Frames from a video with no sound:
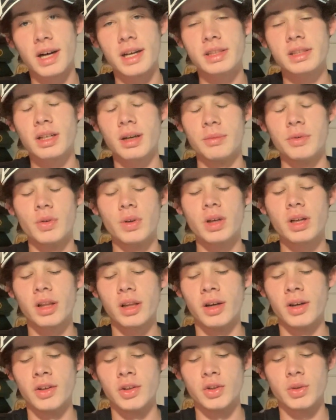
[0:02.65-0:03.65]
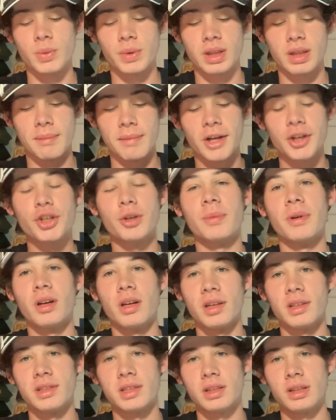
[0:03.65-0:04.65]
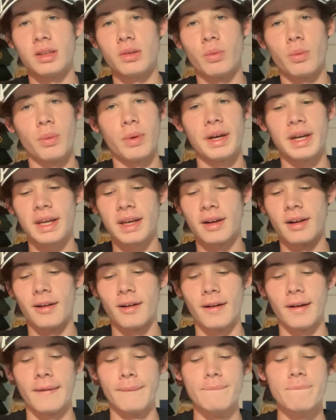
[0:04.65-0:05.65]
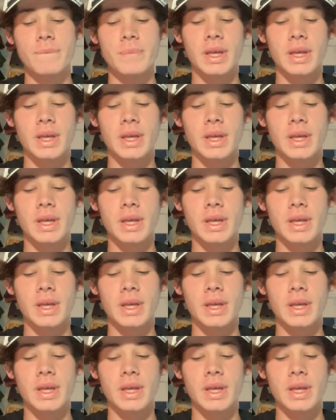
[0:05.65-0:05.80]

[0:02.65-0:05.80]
has come to a close with the Metropolitan winning it all,